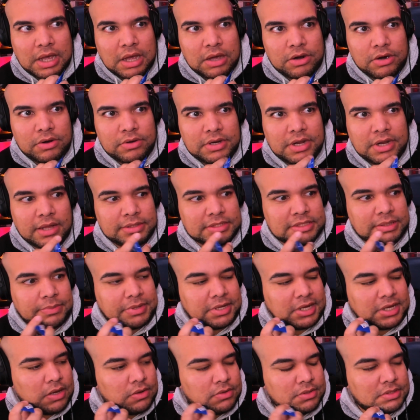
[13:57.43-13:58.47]
something
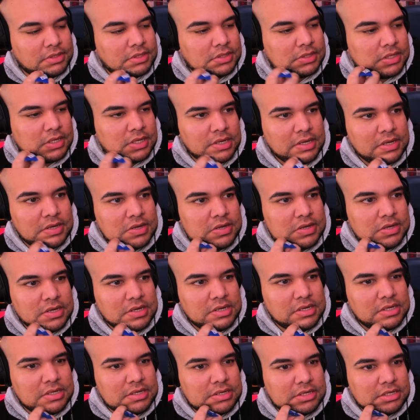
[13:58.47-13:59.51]
else
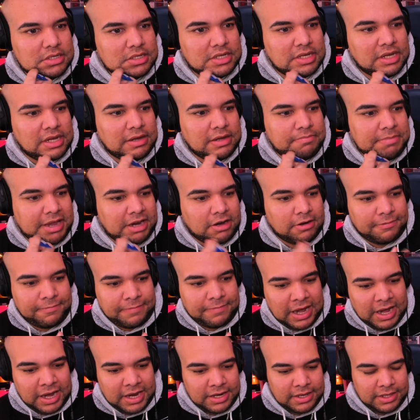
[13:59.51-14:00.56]
to make her
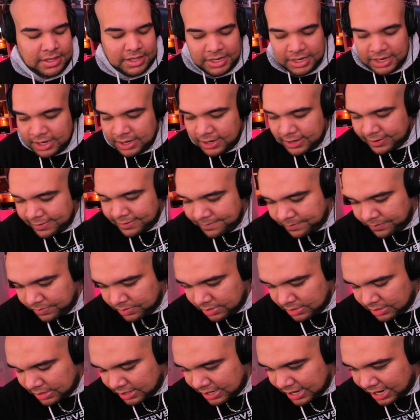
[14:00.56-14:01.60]
find the
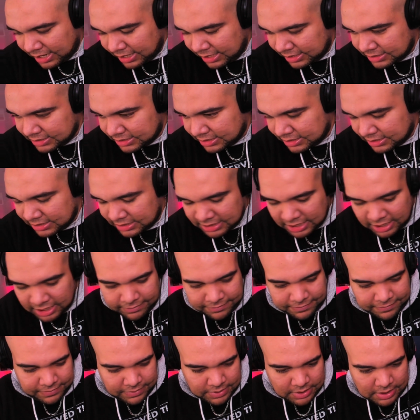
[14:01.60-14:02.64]
necklaces and
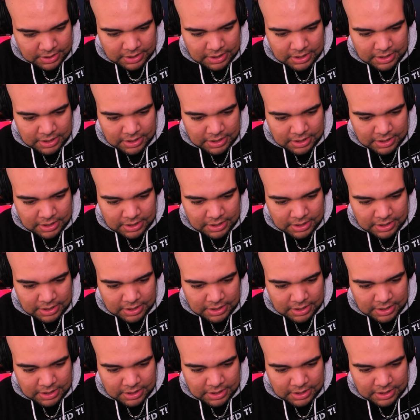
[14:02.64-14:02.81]
stuff,